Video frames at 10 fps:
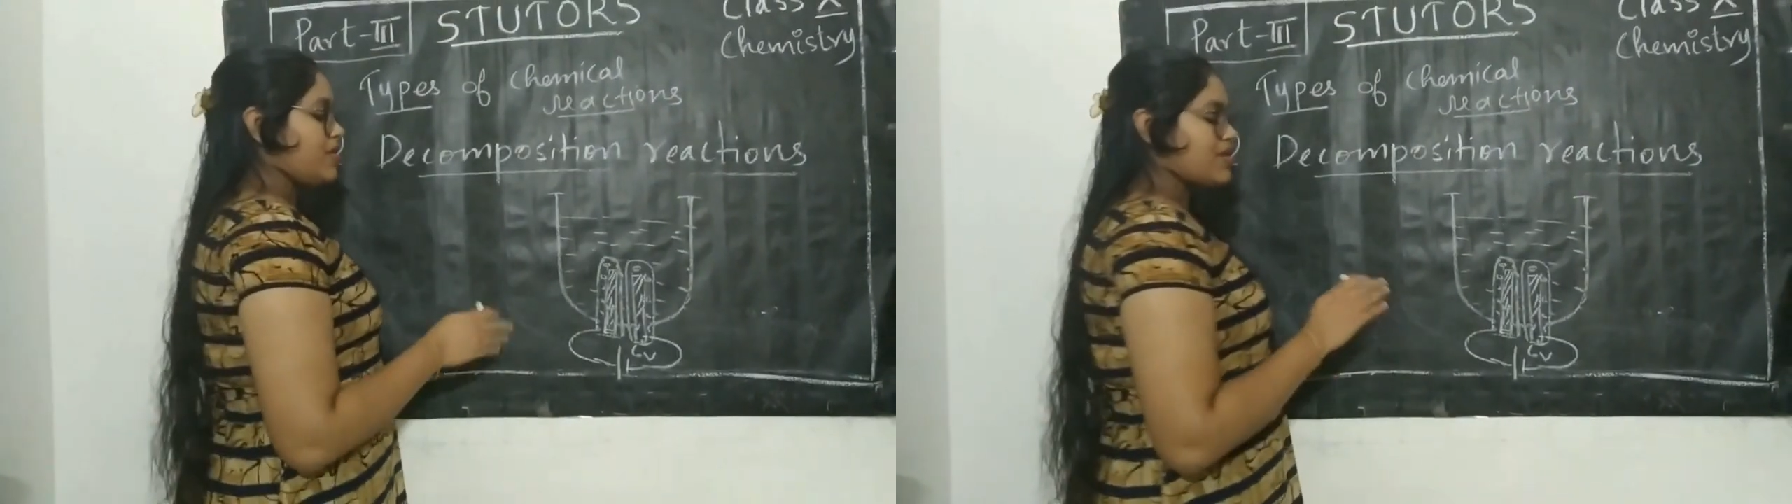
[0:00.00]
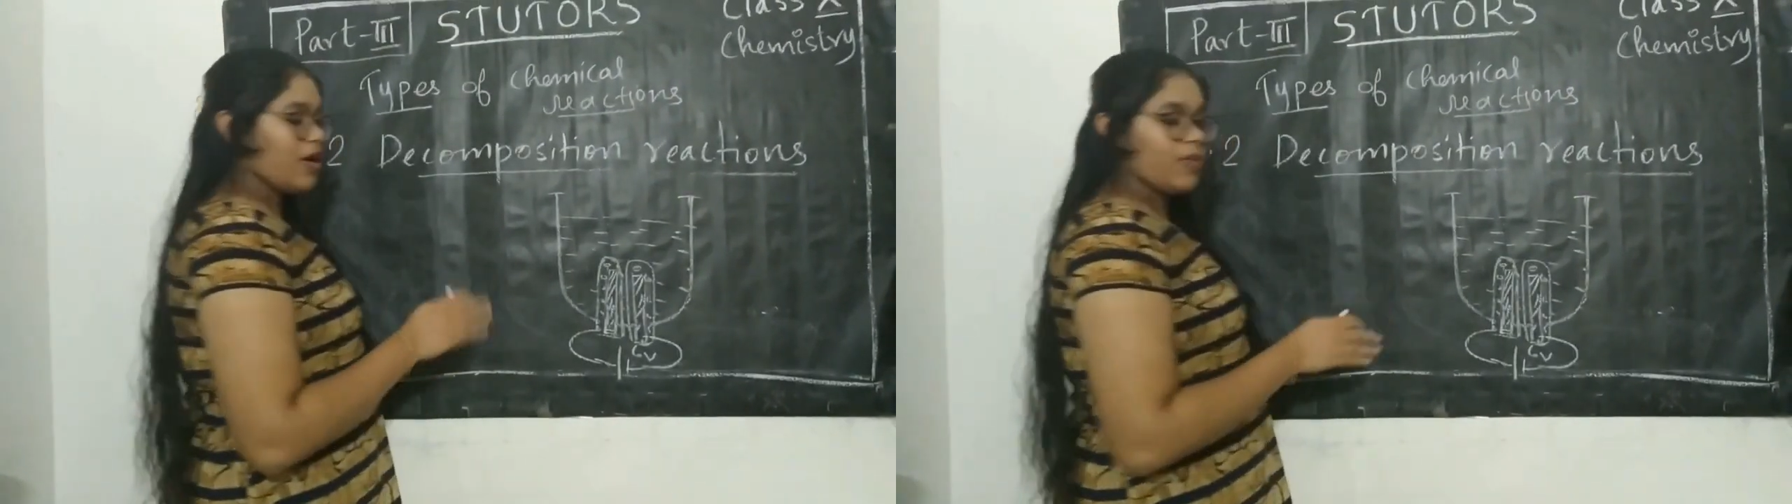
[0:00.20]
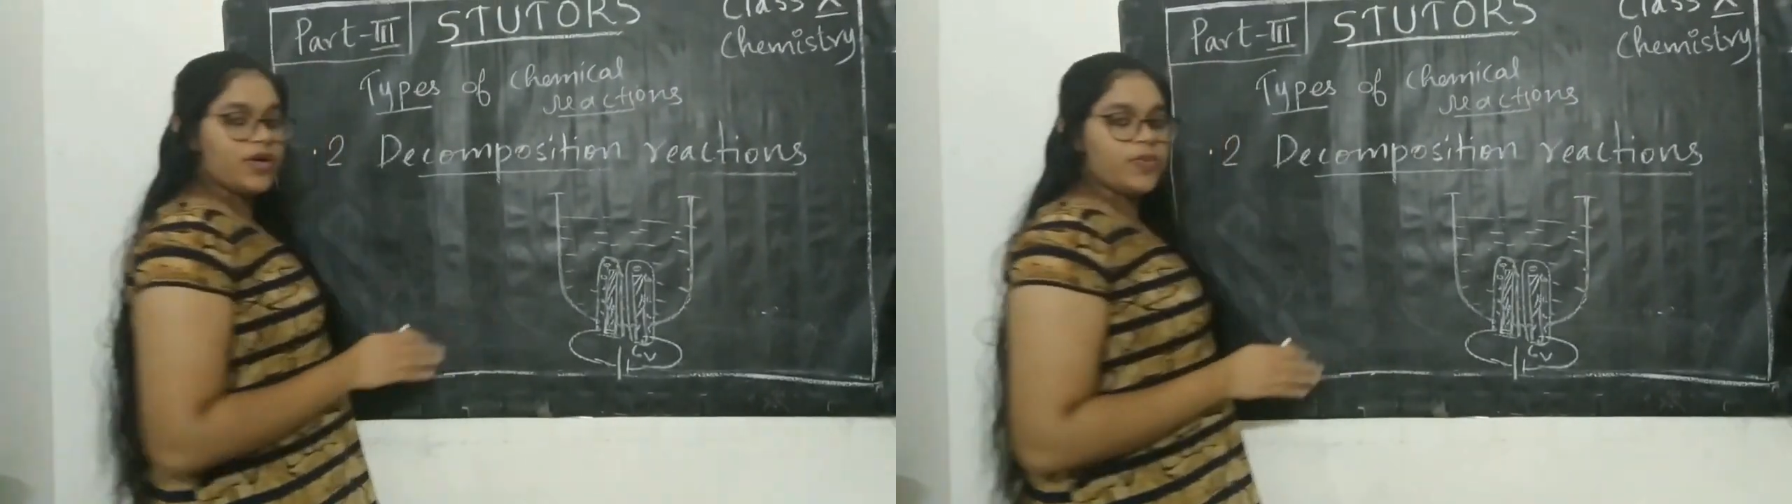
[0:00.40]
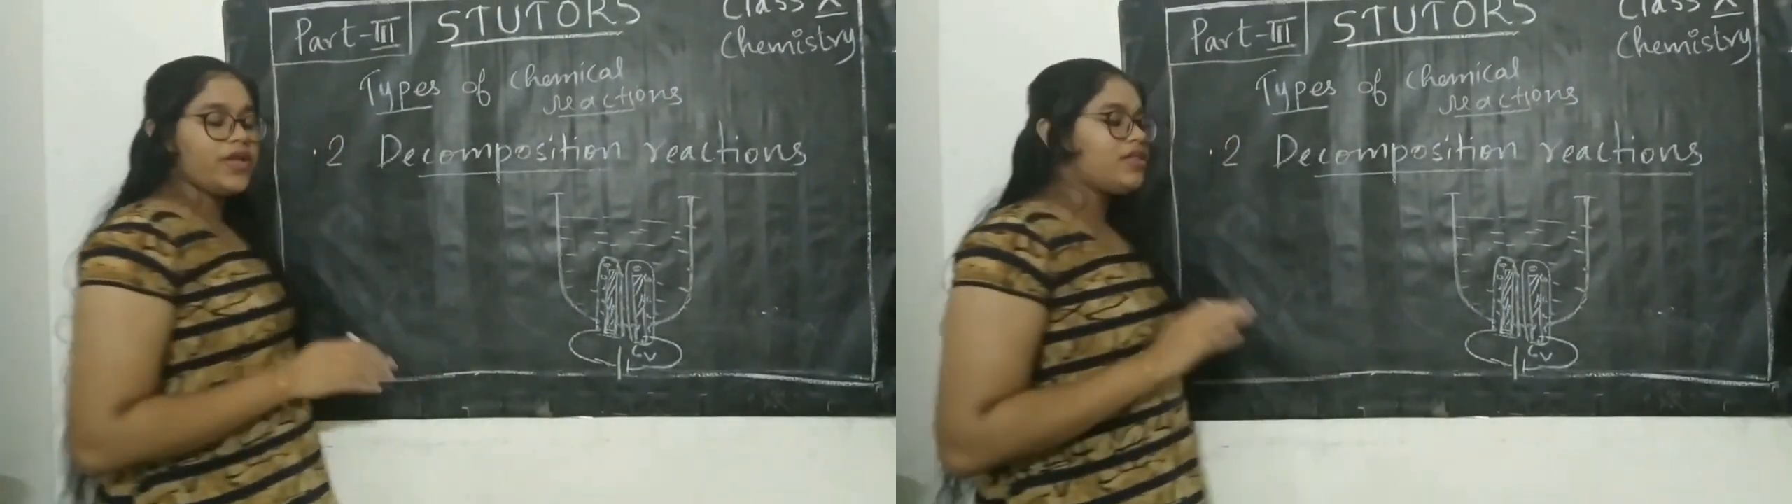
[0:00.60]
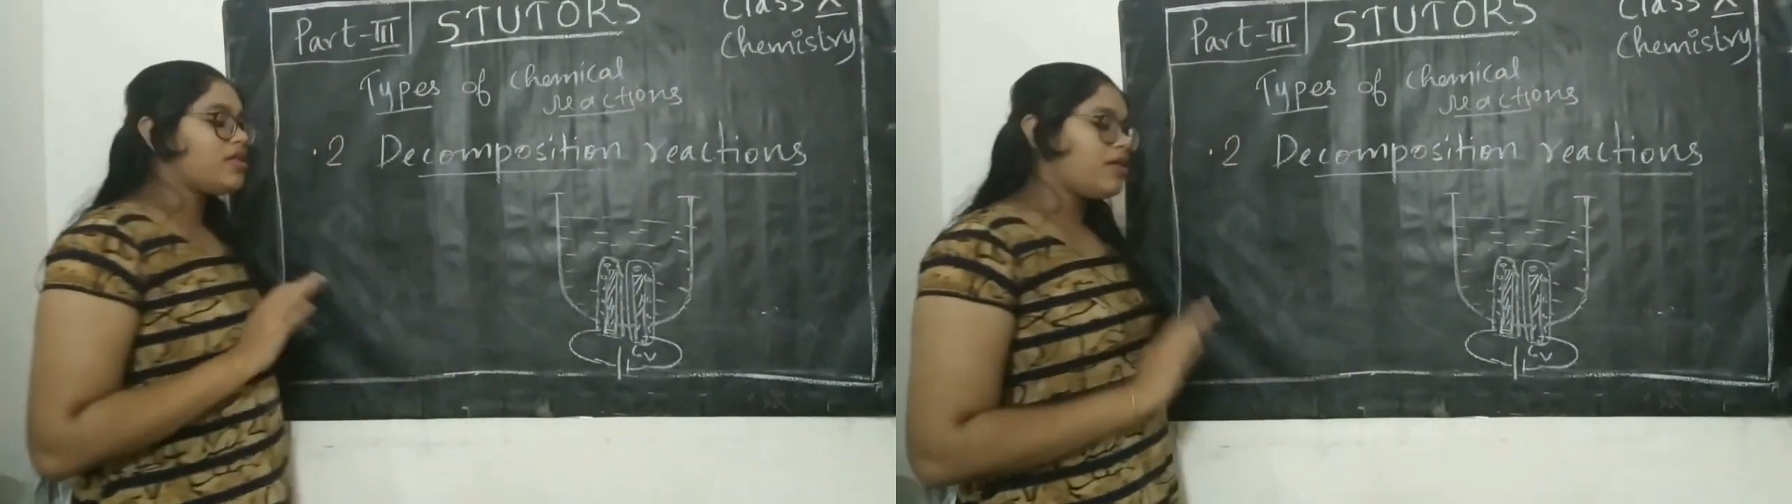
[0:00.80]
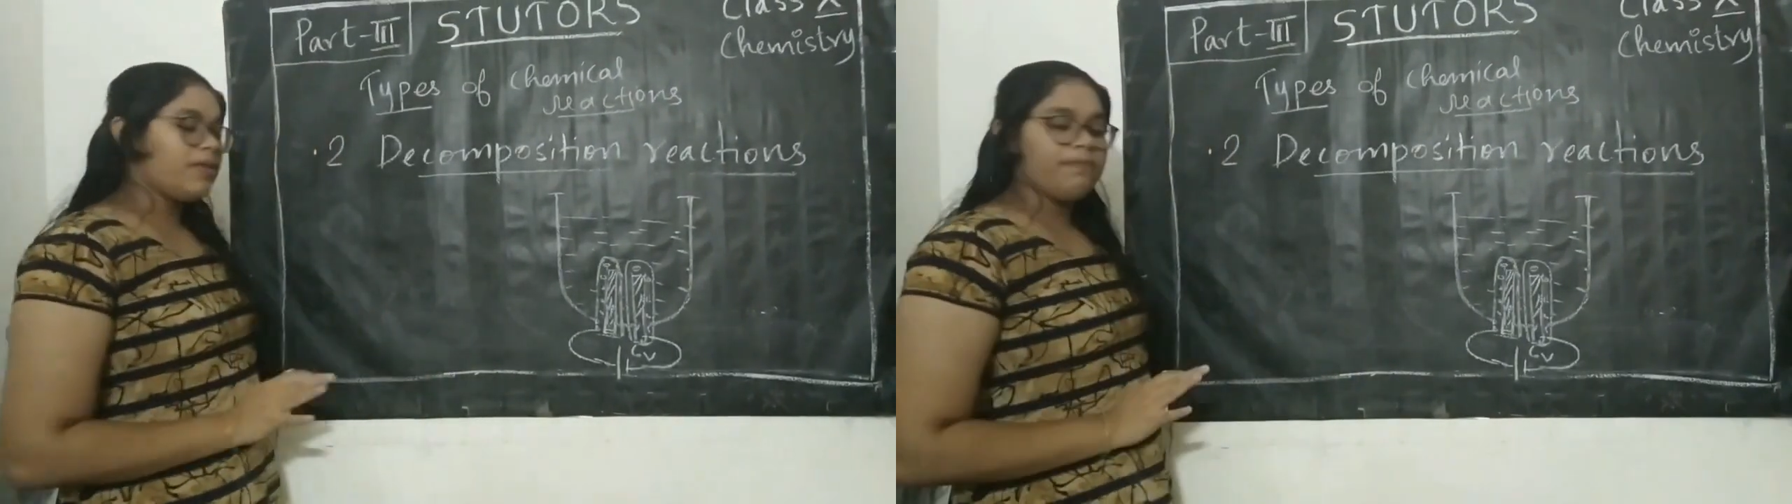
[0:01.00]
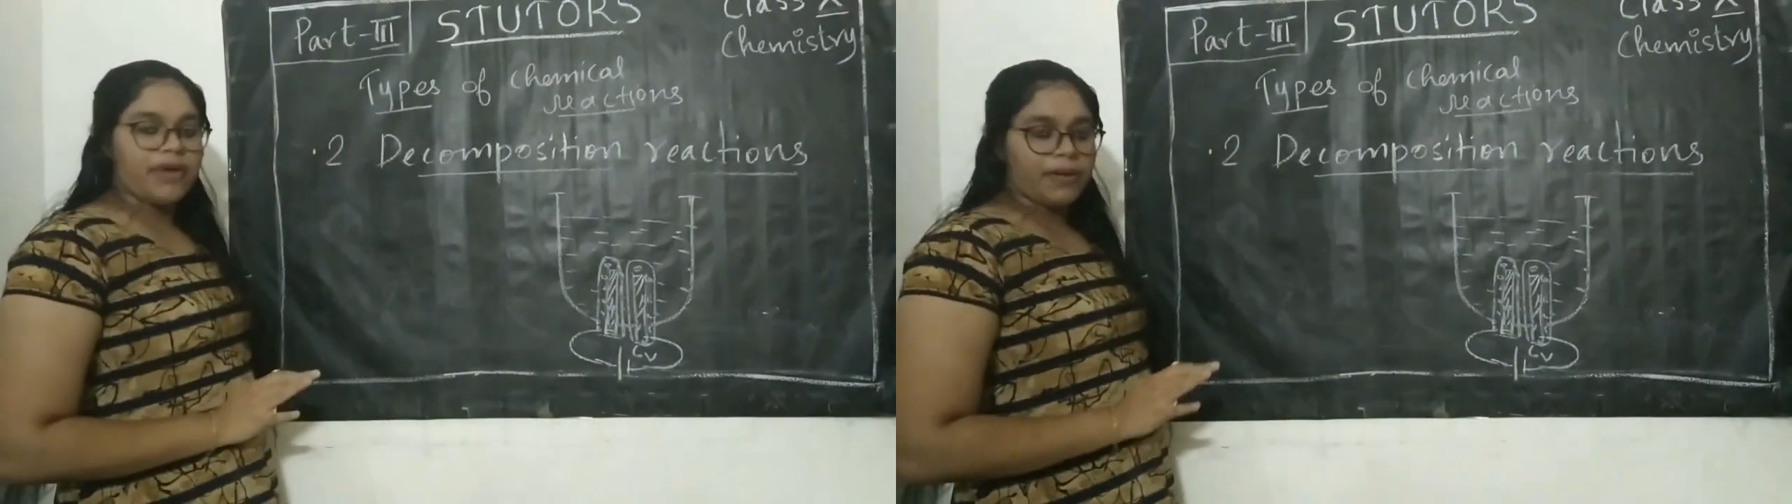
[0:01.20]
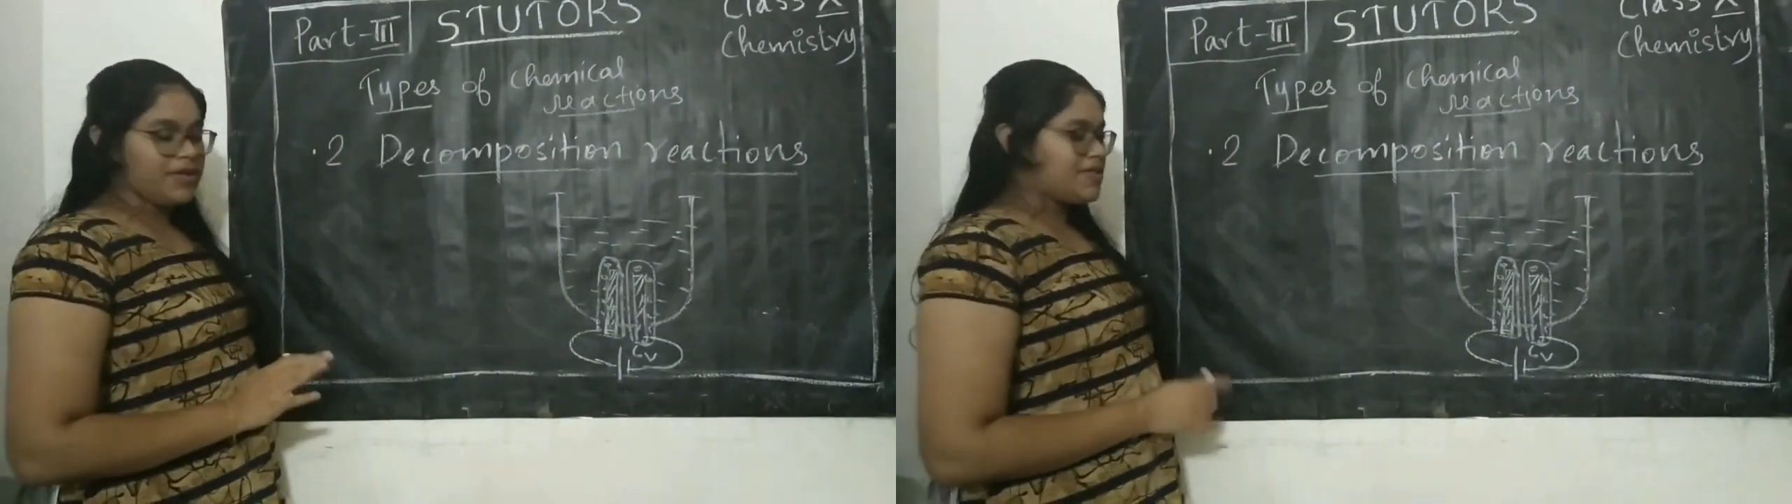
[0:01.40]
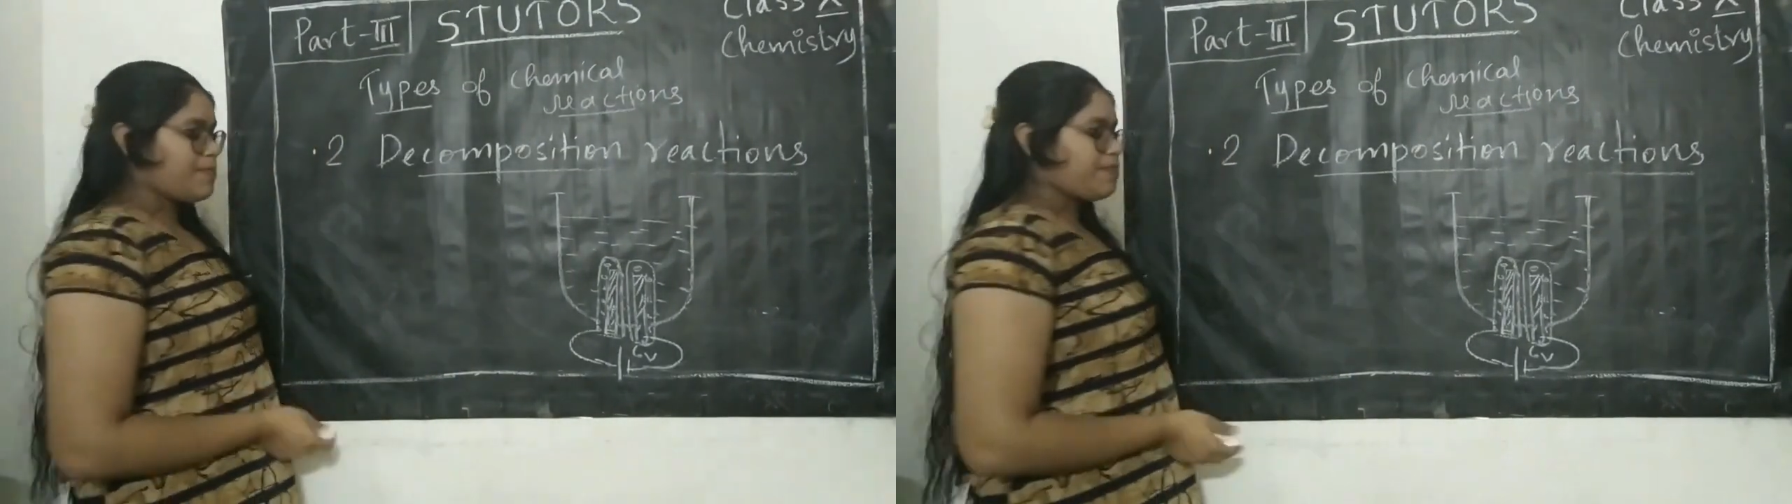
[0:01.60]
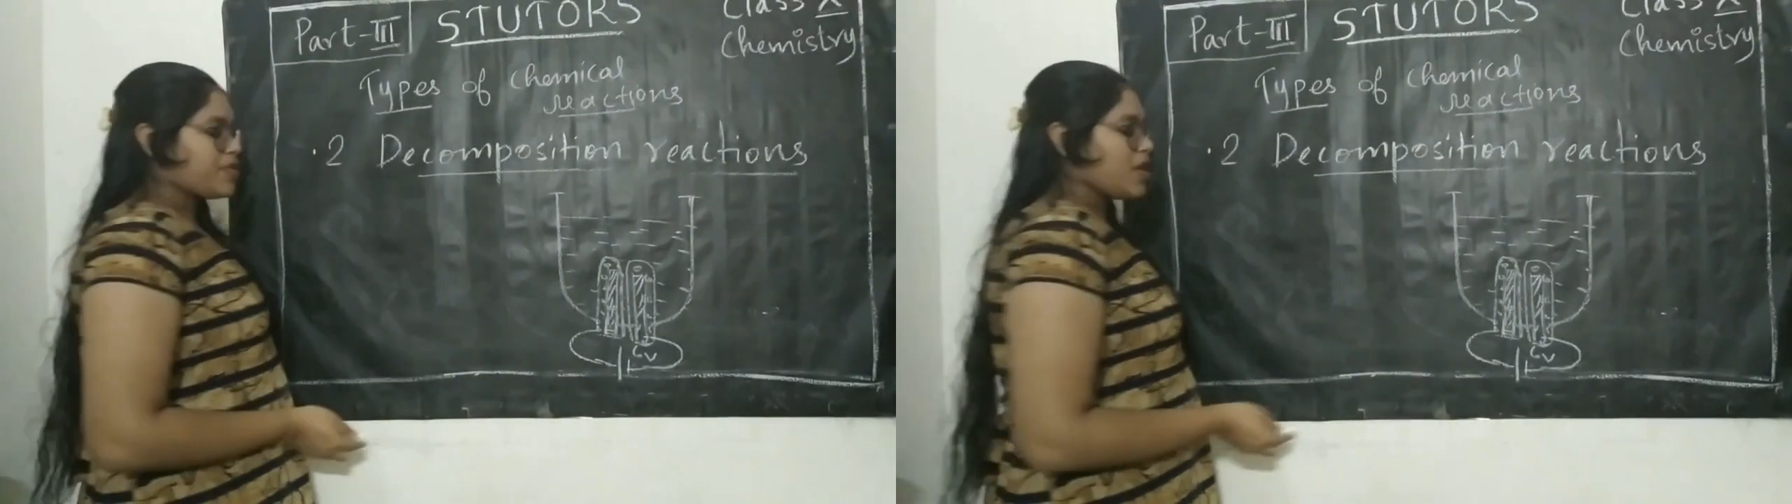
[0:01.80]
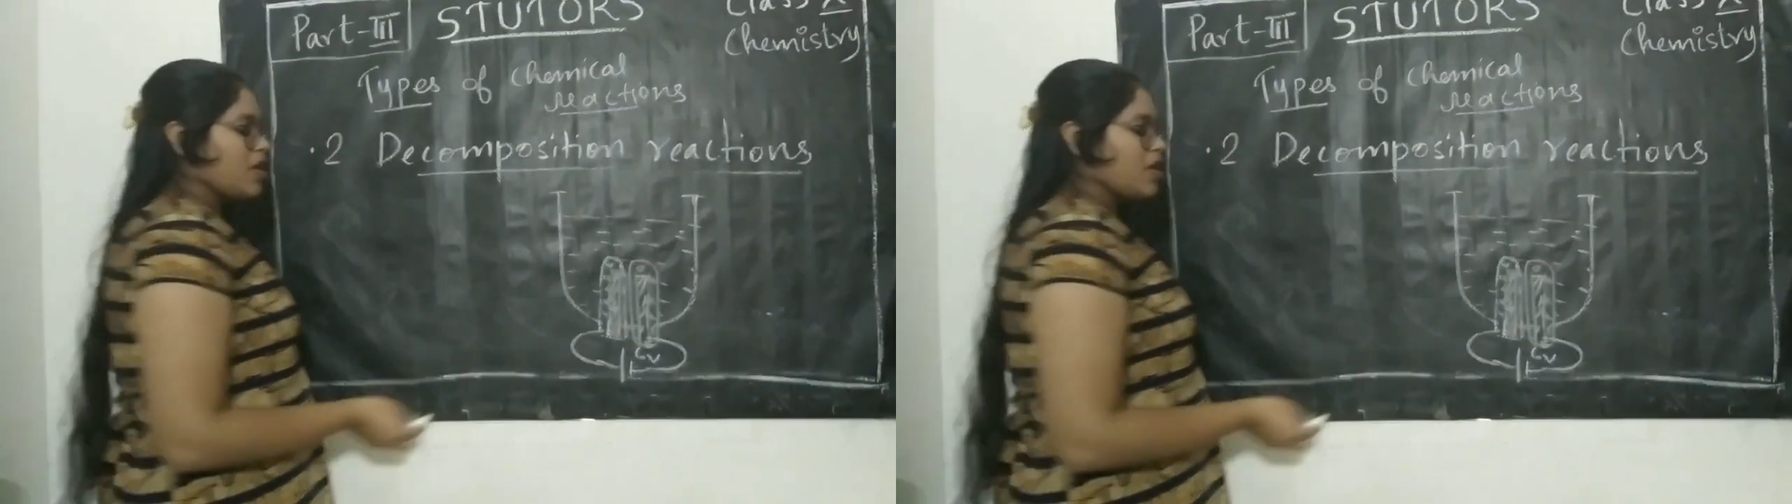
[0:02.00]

is covered with bubbles.